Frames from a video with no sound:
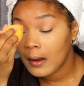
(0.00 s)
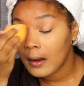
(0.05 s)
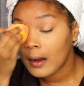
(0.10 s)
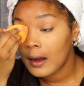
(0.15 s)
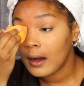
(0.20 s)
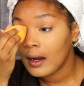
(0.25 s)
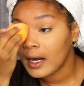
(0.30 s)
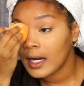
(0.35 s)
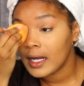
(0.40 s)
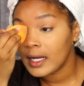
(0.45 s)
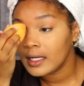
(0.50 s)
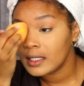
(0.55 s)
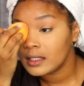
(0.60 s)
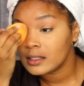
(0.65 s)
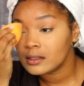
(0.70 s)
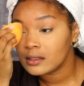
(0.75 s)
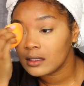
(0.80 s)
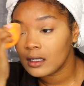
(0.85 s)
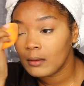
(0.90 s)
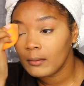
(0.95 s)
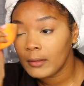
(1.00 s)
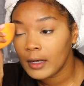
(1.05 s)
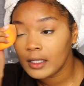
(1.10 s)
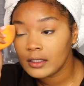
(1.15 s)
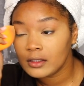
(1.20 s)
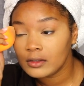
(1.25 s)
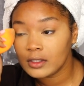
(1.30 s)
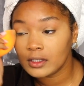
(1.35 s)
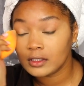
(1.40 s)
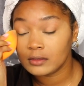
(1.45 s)
All right, so I'm
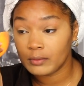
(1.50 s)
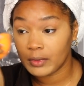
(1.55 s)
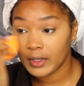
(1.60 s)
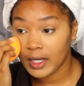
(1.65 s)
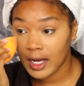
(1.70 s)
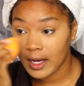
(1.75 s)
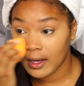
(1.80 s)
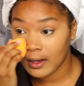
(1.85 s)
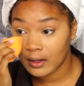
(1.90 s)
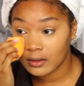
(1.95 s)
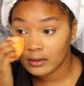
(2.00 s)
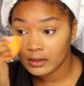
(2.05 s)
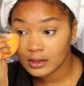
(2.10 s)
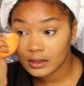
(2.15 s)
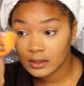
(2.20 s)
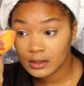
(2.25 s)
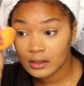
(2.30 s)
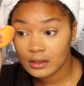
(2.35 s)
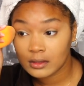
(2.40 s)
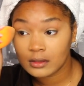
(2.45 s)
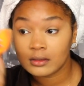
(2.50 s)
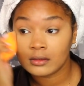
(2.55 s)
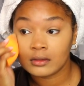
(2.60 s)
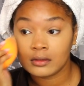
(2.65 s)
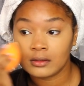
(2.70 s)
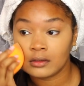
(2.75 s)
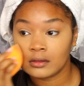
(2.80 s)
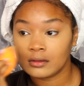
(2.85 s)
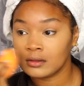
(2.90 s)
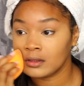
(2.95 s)
about to do these brows.
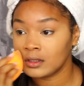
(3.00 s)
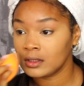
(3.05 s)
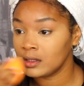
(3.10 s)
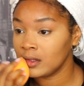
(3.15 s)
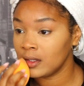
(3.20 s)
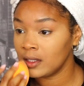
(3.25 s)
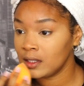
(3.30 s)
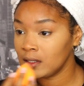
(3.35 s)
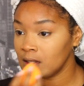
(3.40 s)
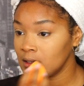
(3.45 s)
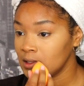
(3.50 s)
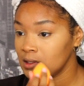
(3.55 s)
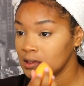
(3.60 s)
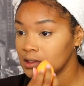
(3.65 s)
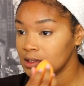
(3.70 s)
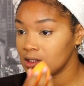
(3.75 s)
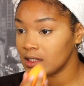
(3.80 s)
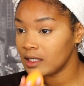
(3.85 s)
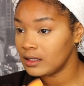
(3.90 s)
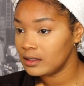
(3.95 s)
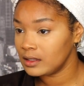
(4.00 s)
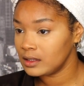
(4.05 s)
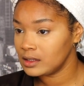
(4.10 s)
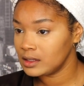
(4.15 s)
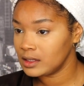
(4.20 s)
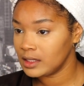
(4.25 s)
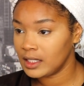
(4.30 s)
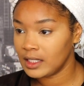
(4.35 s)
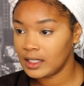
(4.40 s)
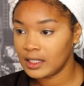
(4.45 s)
Child, these
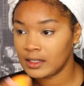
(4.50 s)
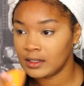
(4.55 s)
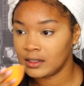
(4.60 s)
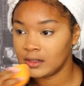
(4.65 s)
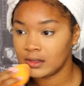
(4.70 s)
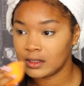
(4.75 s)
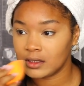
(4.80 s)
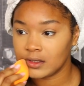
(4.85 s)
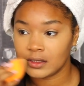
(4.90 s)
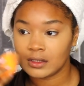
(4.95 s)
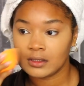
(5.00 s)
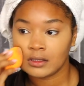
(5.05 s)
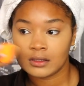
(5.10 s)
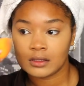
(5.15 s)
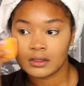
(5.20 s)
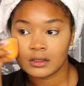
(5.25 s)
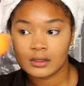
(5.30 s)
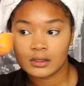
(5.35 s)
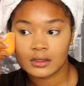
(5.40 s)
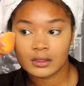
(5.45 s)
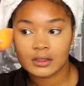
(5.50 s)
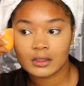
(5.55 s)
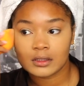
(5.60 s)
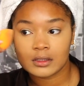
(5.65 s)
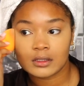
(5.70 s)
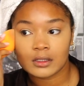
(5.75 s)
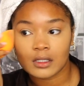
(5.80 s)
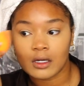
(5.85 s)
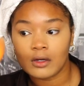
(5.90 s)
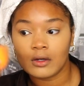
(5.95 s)
things
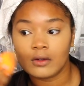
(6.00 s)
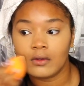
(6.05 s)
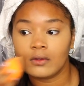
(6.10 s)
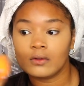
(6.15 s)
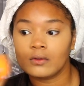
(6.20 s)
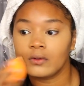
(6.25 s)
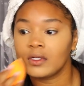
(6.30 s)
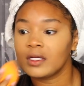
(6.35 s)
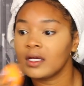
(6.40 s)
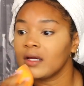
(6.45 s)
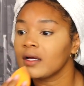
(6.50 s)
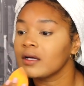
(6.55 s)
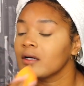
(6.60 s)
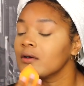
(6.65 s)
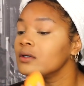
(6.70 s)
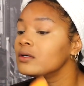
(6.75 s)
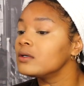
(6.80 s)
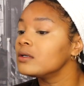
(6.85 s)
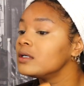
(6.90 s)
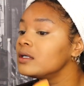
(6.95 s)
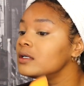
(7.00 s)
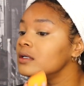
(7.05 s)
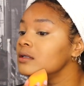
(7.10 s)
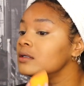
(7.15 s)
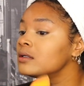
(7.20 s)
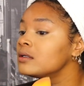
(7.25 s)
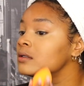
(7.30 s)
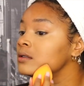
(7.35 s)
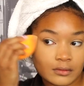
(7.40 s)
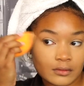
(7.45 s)
so daggone
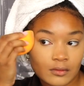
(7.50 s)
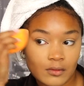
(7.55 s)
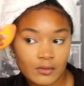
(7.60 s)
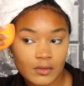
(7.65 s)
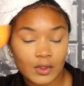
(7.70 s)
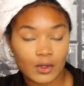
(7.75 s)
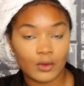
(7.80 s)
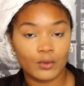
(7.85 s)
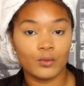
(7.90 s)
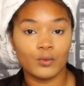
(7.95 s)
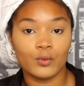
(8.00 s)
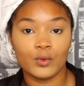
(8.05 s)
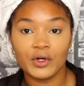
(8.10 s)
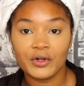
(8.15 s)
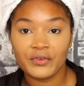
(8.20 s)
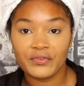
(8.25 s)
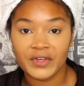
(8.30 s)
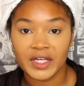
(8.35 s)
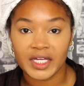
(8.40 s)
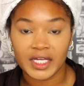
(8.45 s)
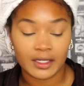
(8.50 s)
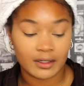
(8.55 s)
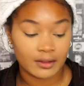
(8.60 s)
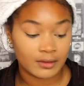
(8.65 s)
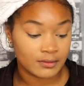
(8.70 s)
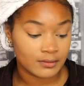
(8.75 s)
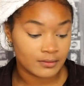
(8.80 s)
woofy.